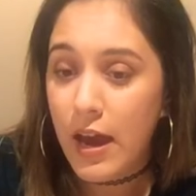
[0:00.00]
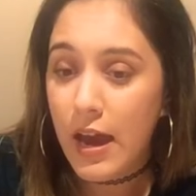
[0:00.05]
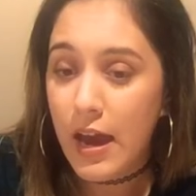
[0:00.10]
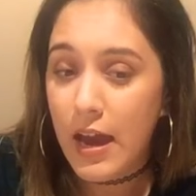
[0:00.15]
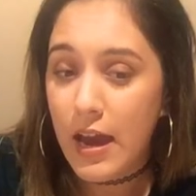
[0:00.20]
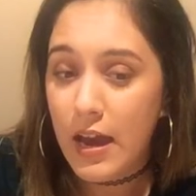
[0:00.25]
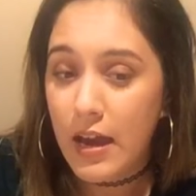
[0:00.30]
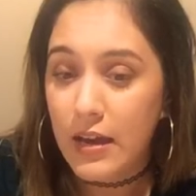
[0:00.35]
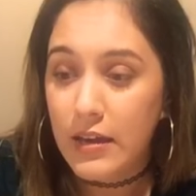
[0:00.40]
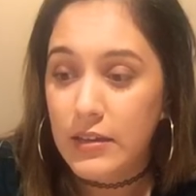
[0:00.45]

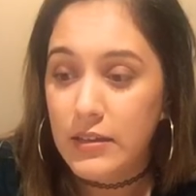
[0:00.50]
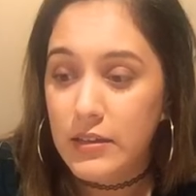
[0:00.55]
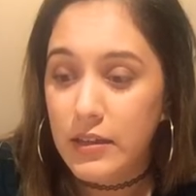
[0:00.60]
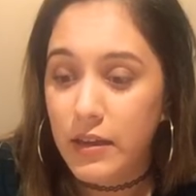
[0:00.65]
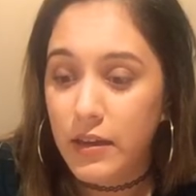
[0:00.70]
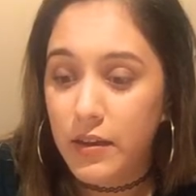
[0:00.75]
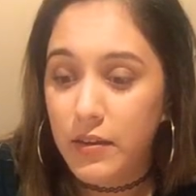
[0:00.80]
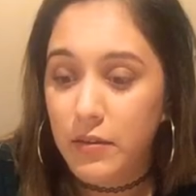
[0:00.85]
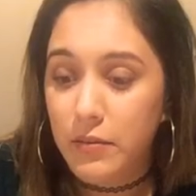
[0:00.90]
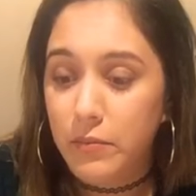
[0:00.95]
And,
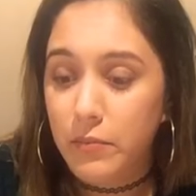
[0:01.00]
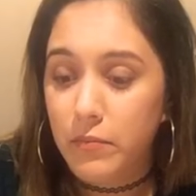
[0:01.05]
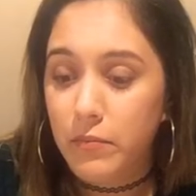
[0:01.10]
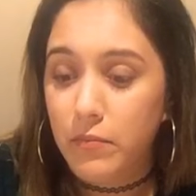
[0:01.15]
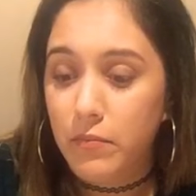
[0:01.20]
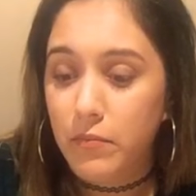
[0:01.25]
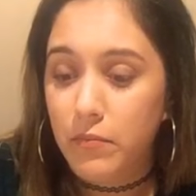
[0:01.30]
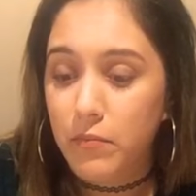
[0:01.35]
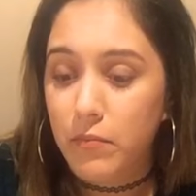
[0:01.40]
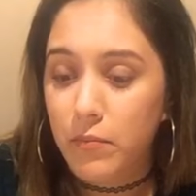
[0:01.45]

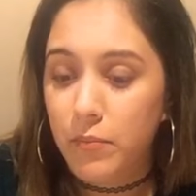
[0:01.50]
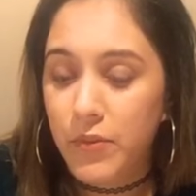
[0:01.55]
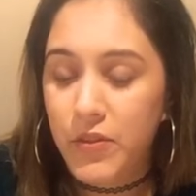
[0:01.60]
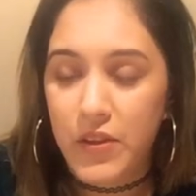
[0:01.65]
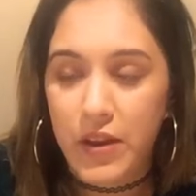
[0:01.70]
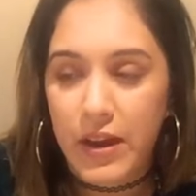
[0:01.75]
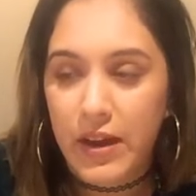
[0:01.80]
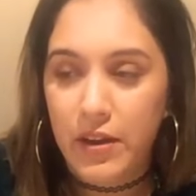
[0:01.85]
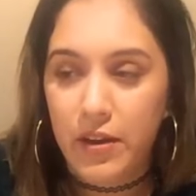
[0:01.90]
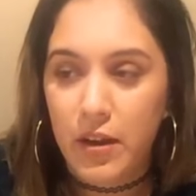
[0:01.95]
but
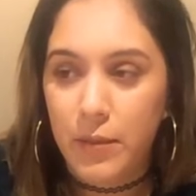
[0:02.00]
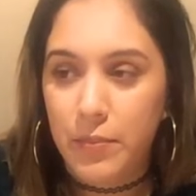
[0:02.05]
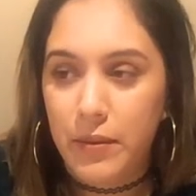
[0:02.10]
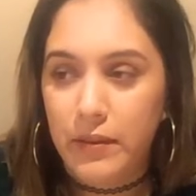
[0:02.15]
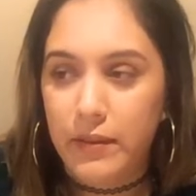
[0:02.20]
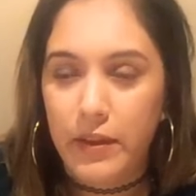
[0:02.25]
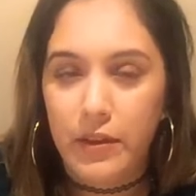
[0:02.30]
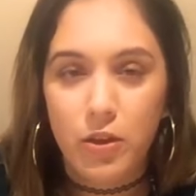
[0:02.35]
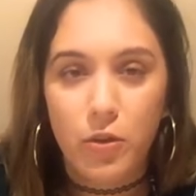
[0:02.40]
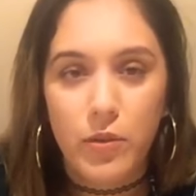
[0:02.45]
then I ended up
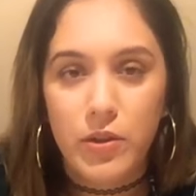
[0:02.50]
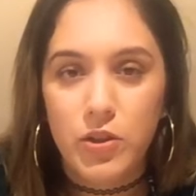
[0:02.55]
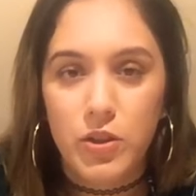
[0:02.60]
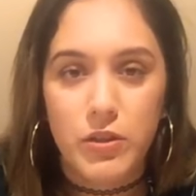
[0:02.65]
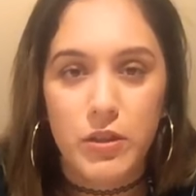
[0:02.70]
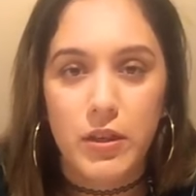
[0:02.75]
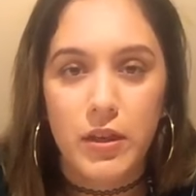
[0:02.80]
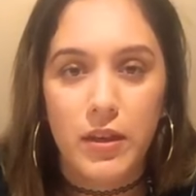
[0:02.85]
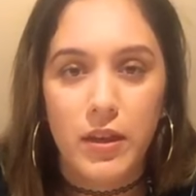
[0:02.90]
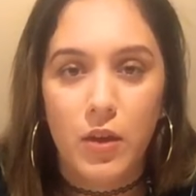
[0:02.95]
being like, no, he's
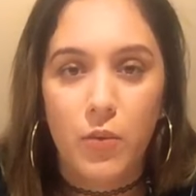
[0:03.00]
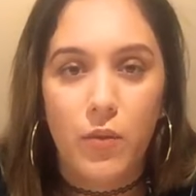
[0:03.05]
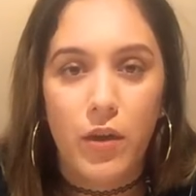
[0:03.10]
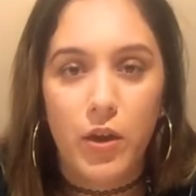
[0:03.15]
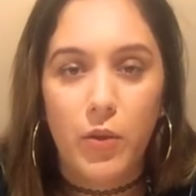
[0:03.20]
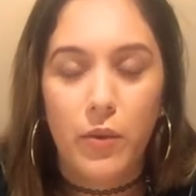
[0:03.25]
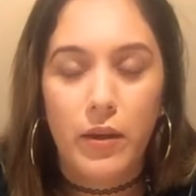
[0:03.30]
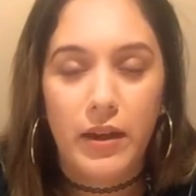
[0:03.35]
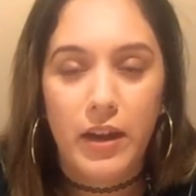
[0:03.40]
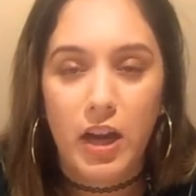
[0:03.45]
just an idiot.
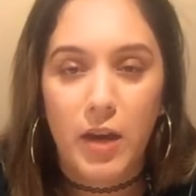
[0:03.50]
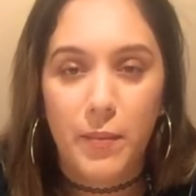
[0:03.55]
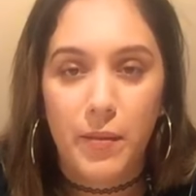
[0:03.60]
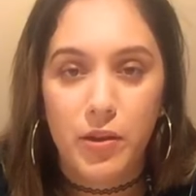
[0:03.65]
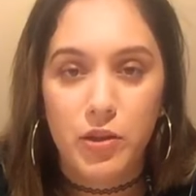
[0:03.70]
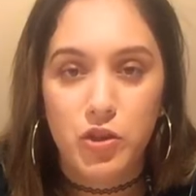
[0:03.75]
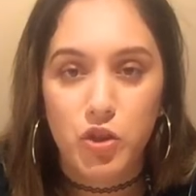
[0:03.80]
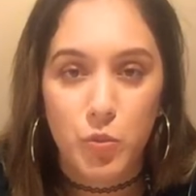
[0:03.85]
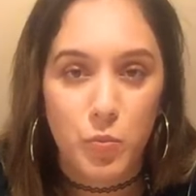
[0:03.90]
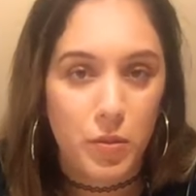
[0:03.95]
Why do I care about
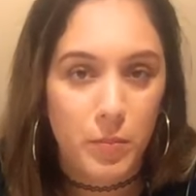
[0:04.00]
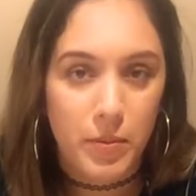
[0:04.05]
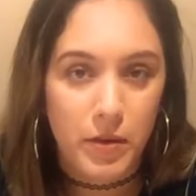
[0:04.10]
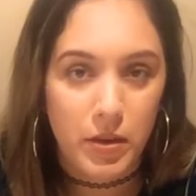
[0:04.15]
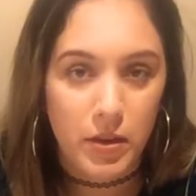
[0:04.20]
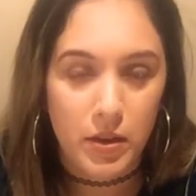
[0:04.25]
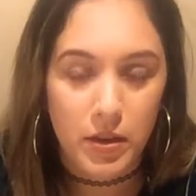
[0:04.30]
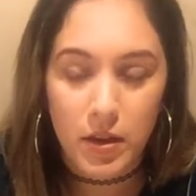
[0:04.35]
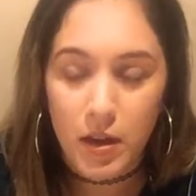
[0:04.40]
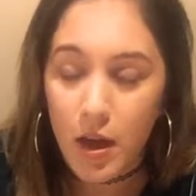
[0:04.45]
his stupid
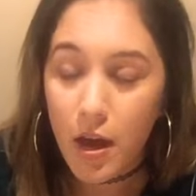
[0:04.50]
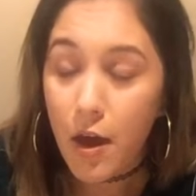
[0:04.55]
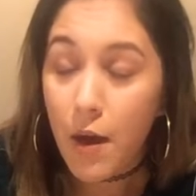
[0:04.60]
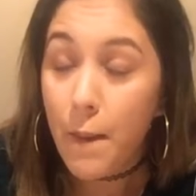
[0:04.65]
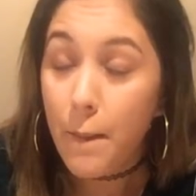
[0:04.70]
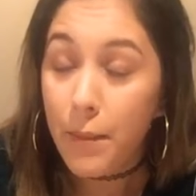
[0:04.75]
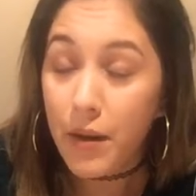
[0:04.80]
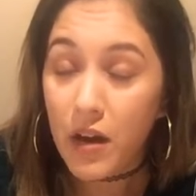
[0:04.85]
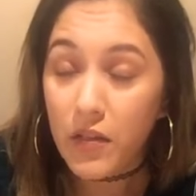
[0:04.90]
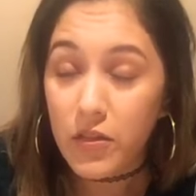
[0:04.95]
opinion?
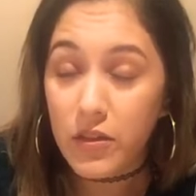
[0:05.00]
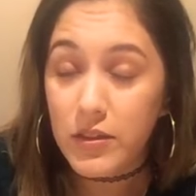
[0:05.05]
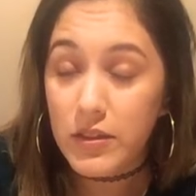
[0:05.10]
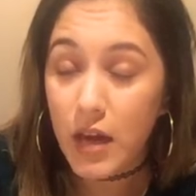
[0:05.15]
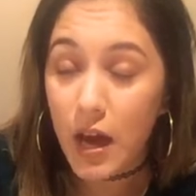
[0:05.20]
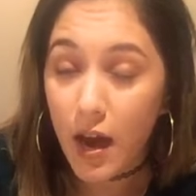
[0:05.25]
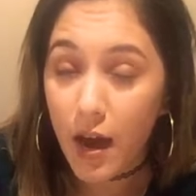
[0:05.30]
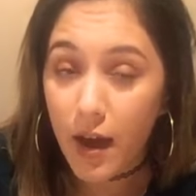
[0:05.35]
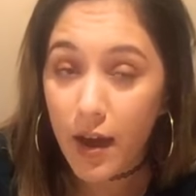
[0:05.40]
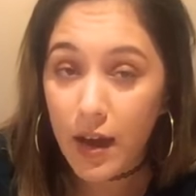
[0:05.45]
But at the
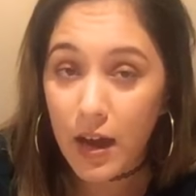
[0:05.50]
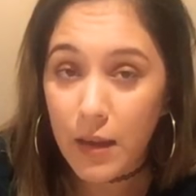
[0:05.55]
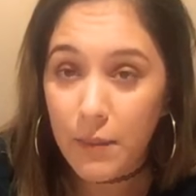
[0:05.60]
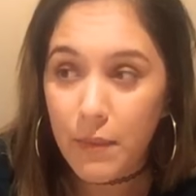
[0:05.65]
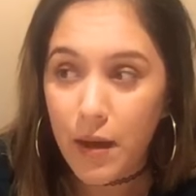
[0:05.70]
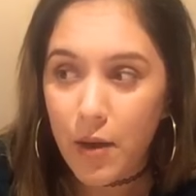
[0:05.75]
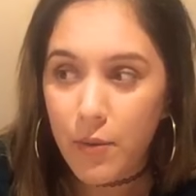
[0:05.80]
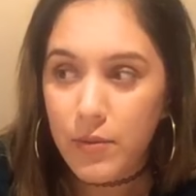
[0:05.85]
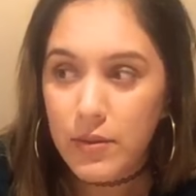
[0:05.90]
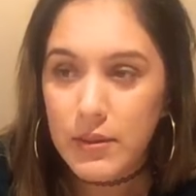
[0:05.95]
time,
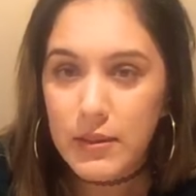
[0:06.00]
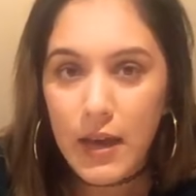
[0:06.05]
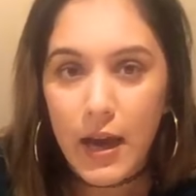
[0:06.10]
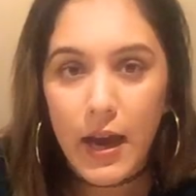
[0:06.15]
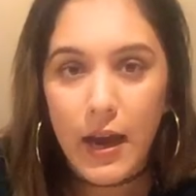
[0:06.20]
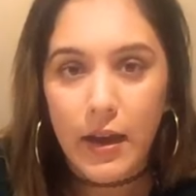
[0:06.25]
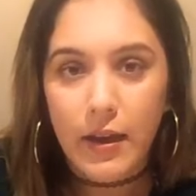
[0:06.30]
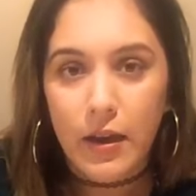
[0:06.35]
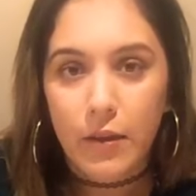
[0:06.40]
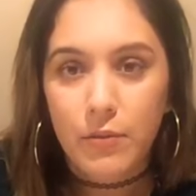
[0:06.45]
I was
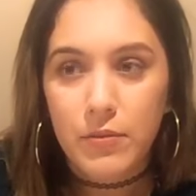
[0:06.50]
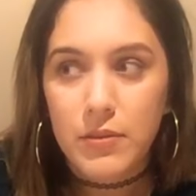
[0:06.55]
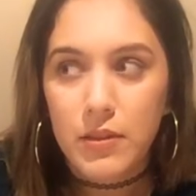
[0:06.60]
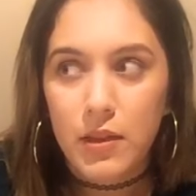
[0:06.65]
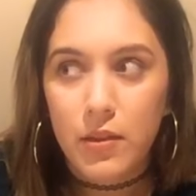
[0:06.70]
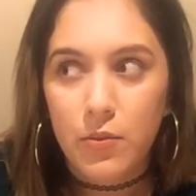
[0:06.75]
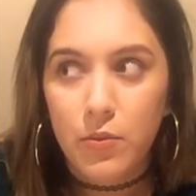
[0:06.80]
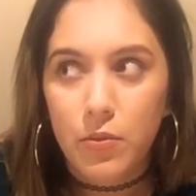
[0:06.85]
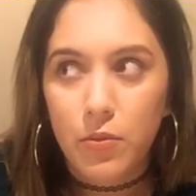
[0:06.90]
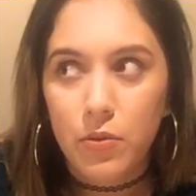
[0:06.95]
sad. I was
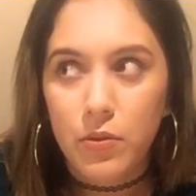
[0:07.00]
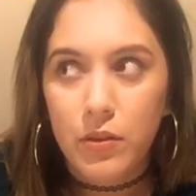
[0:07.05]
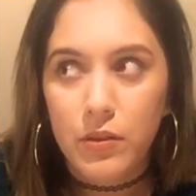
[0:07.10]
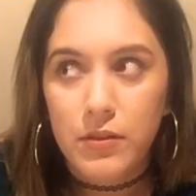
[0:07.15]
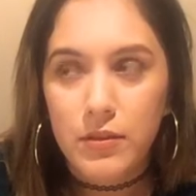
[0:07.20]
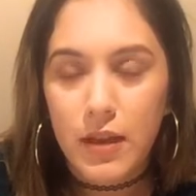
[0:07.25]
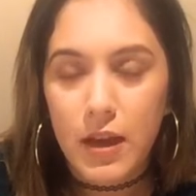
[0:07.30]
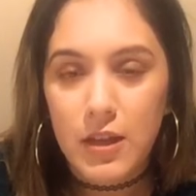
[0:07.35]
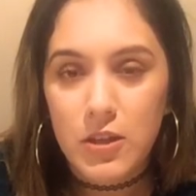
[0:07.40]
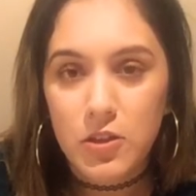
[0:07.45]
like, well,
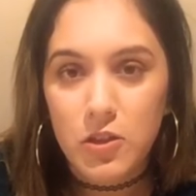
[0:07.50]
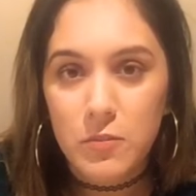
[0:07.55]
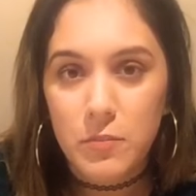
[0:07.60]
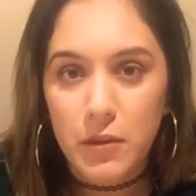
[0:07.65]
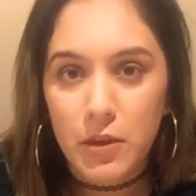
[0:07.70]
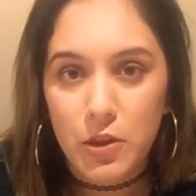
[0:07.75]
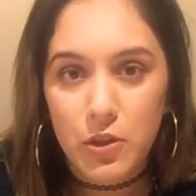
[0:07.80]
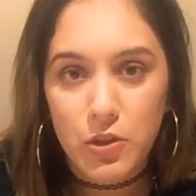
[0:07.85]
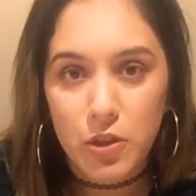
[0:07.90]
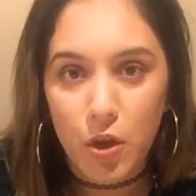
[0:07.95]
this guy's just
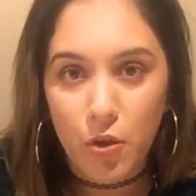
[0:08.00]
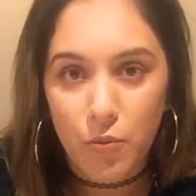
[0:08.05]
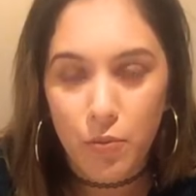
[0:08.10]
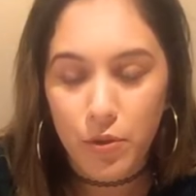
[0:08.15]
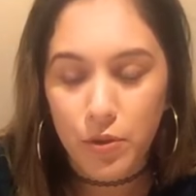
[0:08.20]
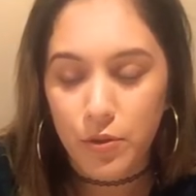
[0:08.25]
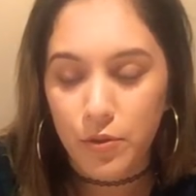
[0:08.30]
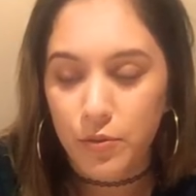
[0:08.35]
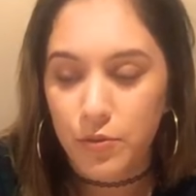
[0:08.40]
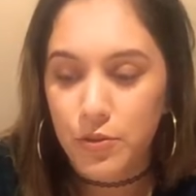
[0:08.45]
being so
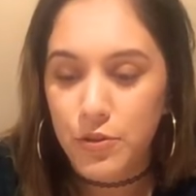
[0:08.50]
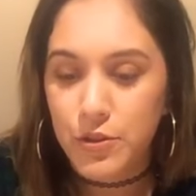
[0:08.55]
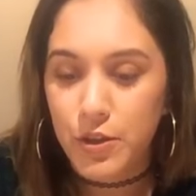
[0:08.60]
rude.